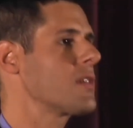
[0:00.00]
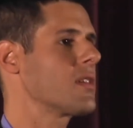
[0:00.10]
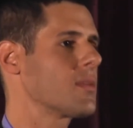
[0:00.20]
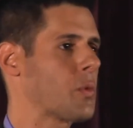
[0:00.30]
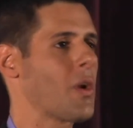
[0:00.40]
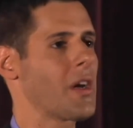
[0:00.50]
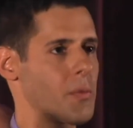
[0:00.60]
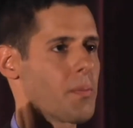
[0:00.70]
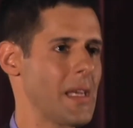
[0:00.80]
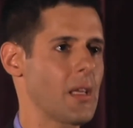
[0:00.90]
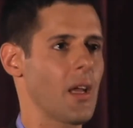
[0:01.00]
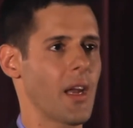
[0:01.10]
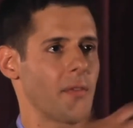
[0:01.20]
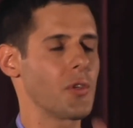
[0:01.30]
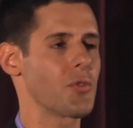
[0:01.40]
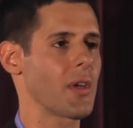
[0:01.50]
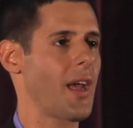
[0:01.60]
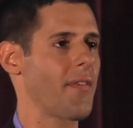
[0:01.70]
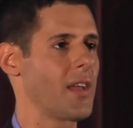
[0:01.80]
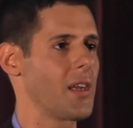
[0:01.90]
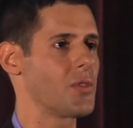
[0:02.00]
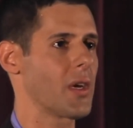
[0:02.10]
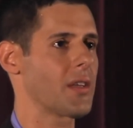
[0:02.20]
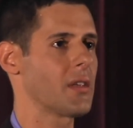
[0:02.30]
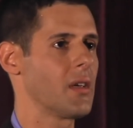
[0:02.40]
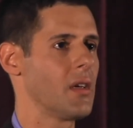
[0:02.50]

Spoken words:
It's why you pee a lot after you drink caffeinated drinks.